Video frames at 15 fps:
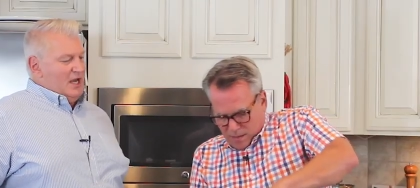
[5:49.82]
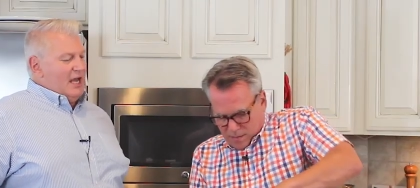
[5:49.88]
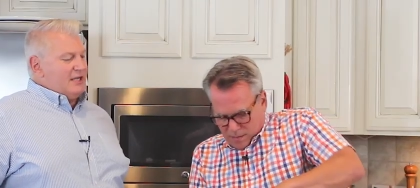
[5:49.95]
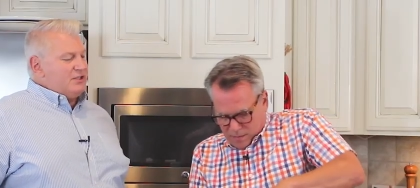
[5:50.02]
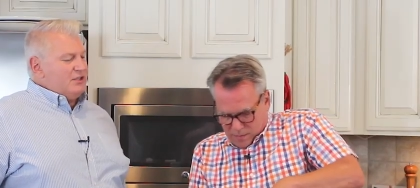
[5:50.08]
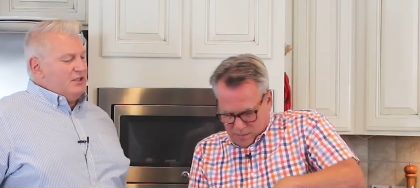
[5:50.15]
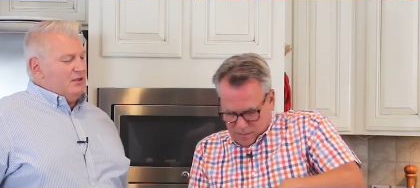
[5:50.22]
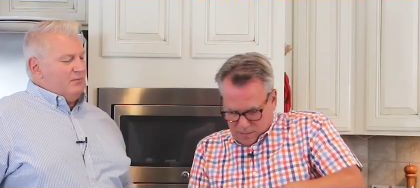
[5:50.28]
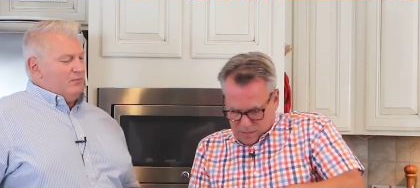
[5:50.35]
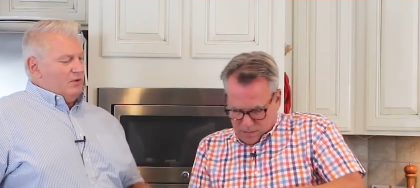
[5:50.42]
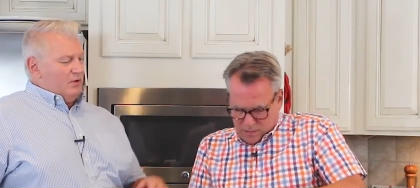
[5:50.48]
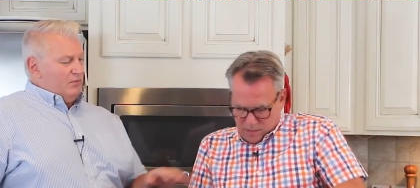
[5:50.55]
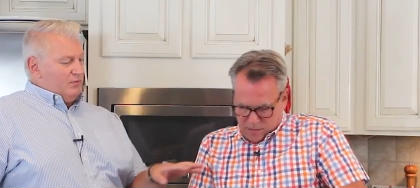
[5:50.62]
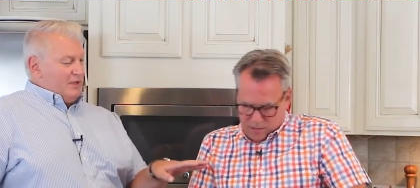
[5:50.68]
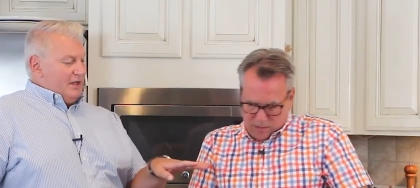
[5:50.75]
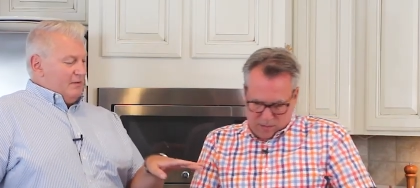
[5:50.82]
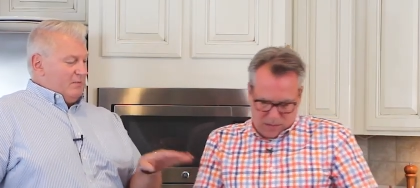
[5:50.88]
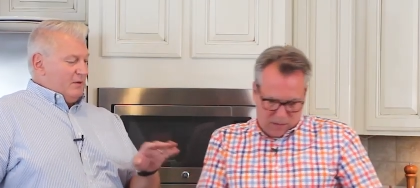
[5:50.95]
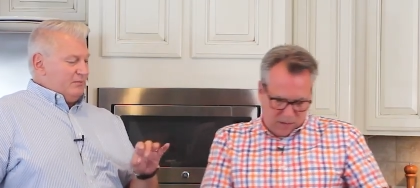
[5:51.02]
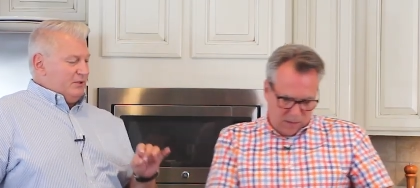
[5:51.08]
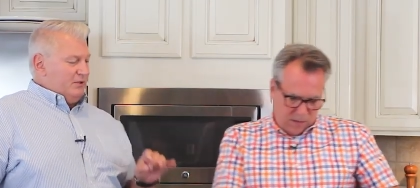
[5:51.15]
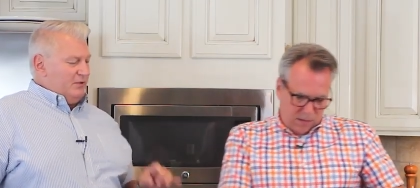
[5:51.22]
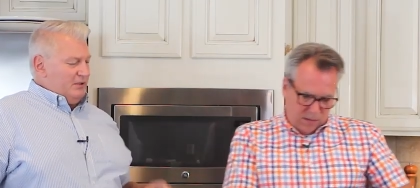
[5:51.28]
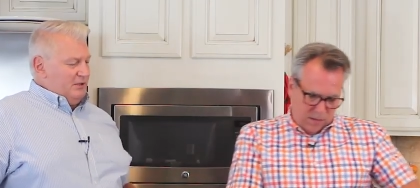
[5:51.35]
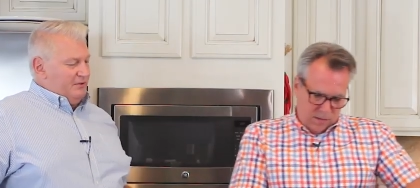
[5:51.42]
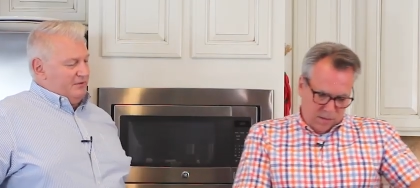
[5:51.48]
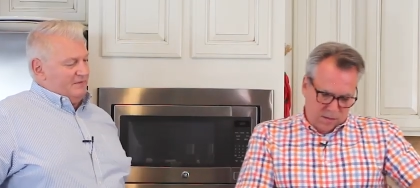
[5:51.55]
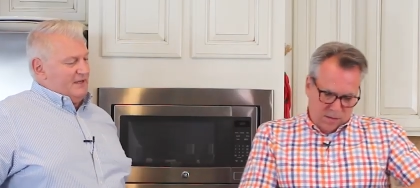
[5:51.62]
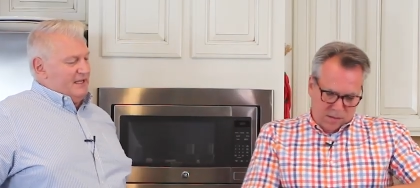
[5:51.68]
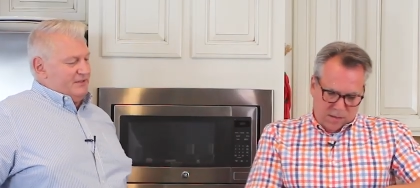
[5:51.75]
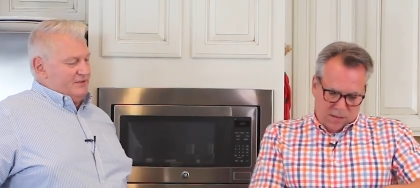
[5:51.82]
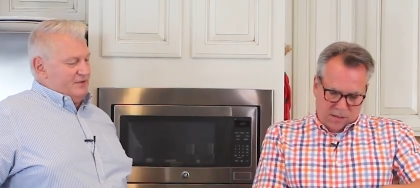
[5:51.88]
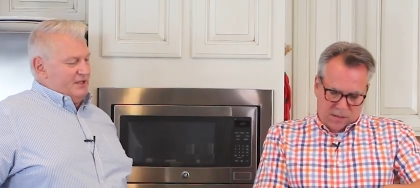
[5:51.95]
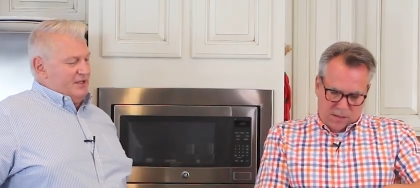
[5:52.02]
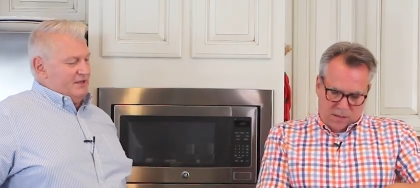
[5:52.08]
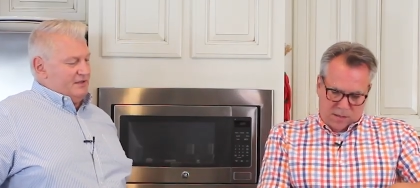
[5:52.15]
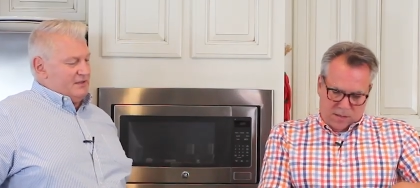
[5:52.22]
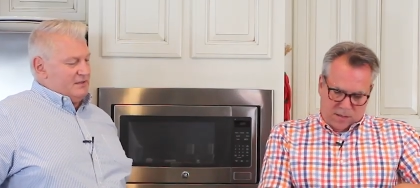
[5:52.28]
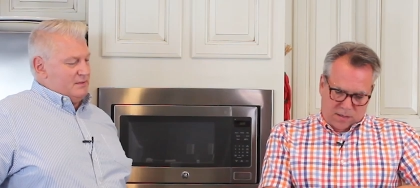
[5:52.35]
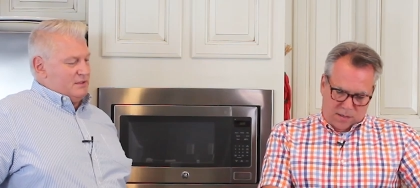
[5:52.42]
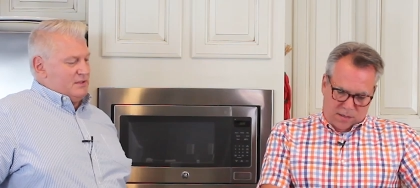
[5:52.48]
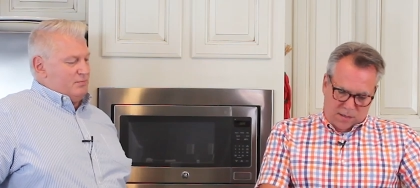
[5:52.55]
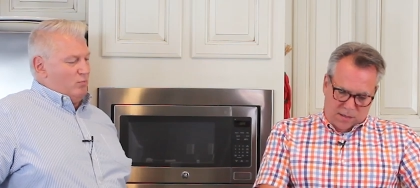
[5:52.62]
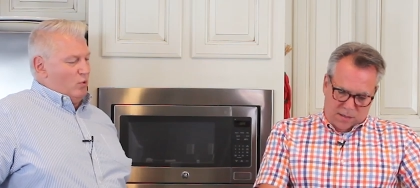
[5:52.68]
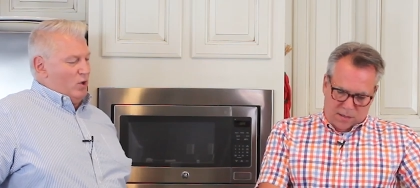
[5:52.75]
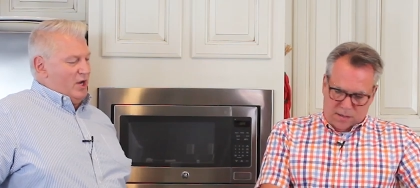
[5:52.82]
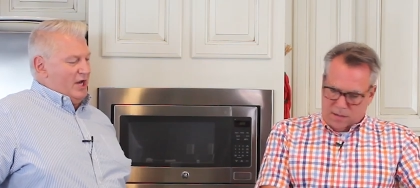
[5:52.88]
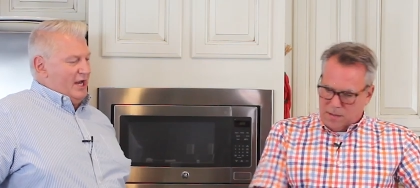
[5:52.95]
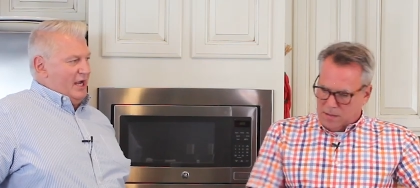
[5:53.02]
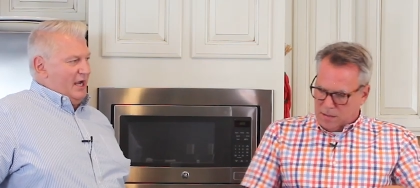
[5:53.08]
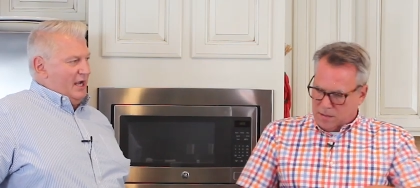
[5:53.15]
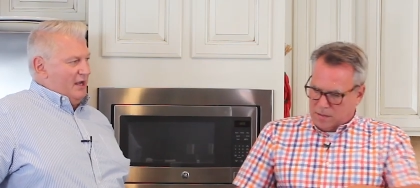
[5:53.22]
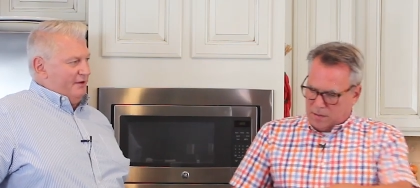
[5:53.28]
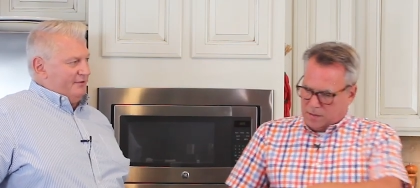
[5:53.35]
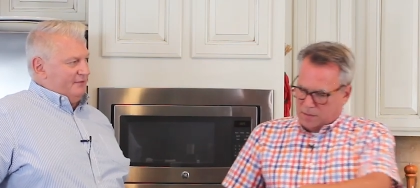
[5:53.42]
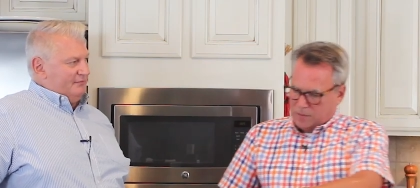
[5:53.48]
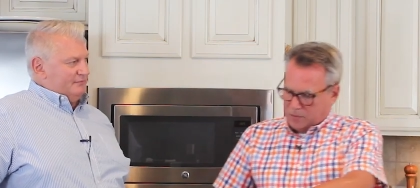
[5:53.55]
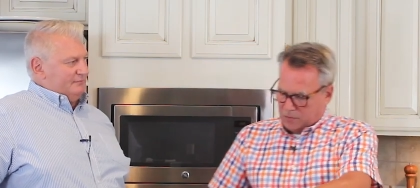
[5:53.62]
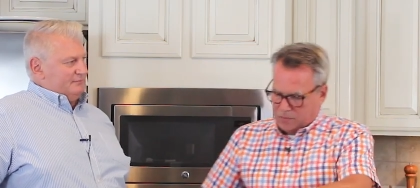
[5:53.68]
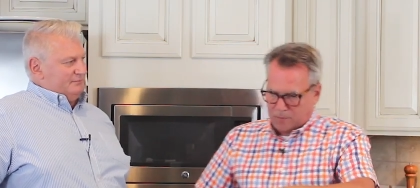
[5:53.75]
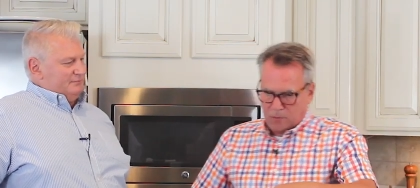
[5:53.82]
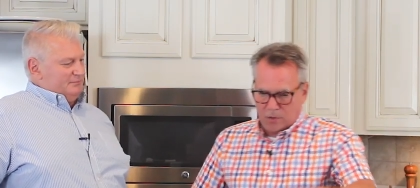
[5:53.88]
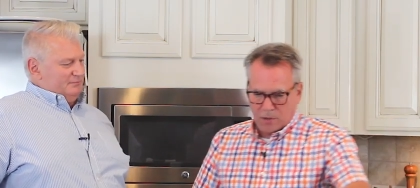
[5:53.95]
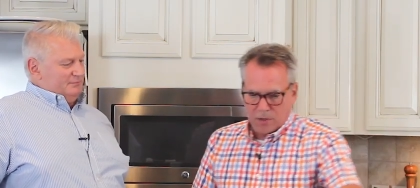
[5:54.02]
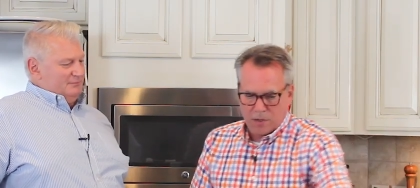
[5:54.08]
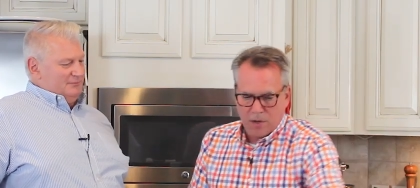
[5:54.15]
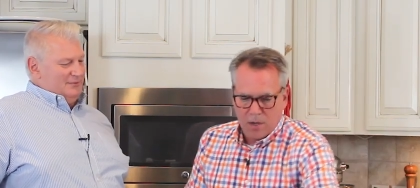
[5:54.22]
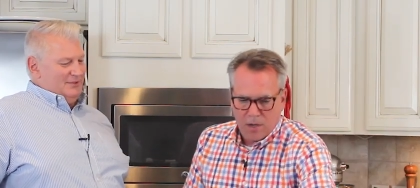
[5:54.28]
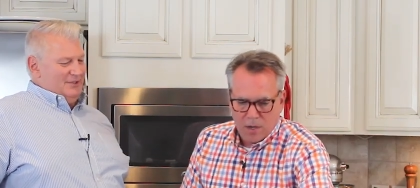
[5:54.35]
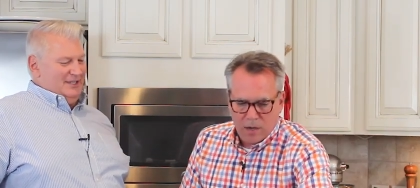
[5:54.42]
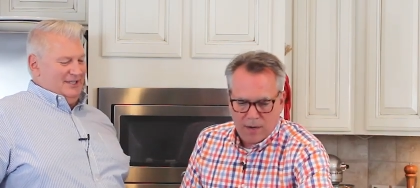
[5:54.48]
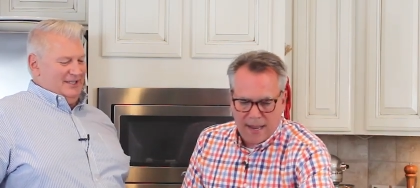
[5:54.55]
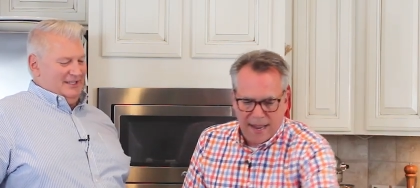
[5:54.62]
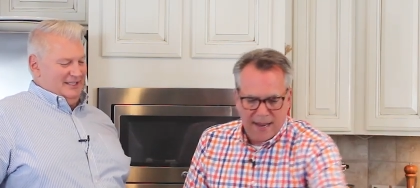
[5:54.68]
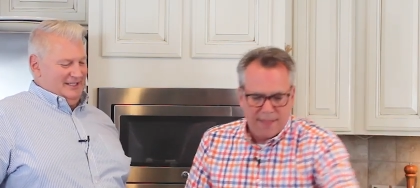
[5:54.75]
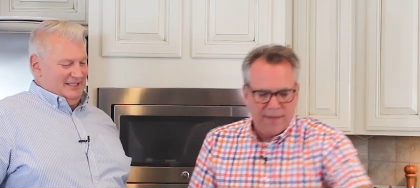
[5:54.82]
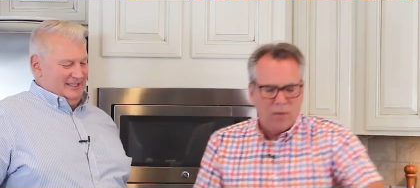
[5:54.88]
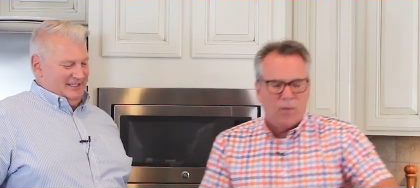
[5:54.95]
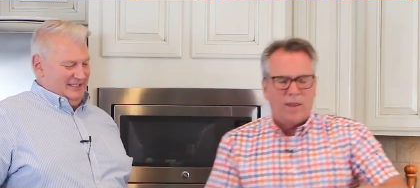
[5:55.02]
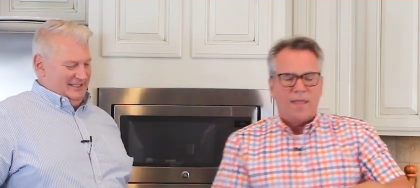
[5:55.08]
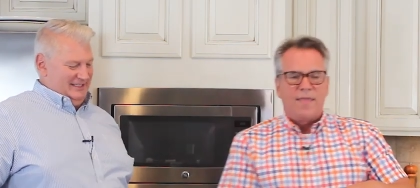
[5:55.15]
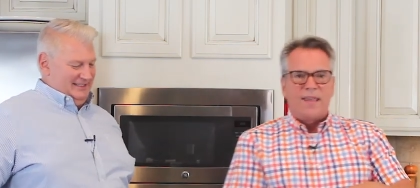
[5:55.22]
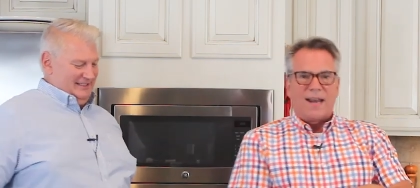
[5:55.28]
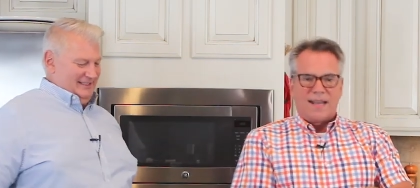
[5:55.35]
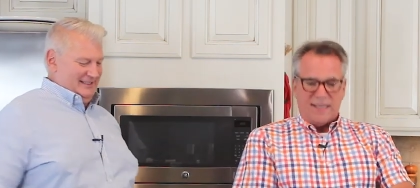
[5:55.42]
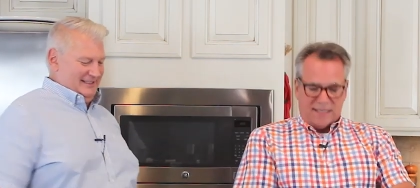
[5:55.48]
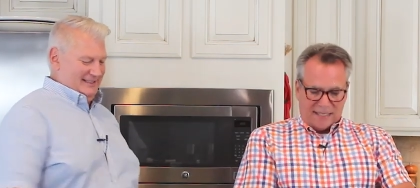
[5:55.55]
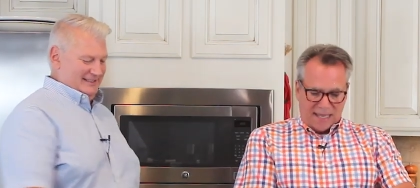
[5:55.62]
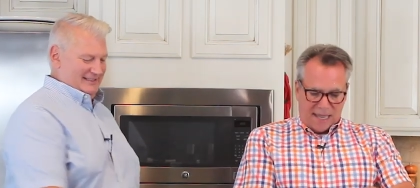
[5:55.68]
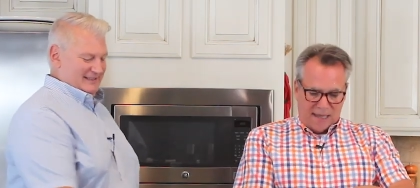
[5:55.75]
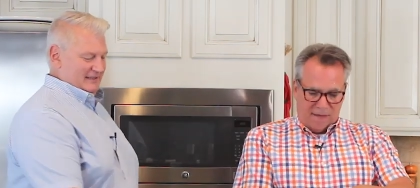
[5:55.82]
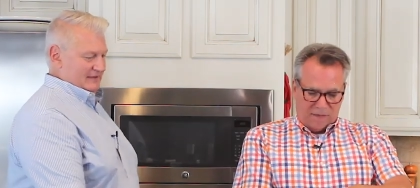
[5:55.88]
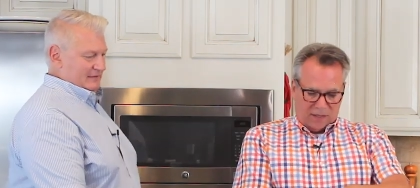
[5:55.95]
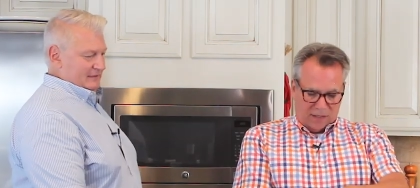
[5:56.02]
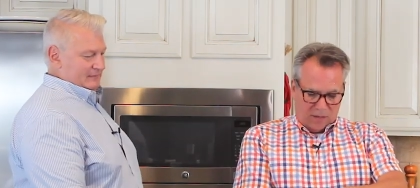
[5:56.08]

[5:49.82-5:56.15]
Speaker 1: Actually, the, the, that'll probably cook a little faster now that it's spread out. It's spread.
Speaker 2: Okay, and then, and then I saved a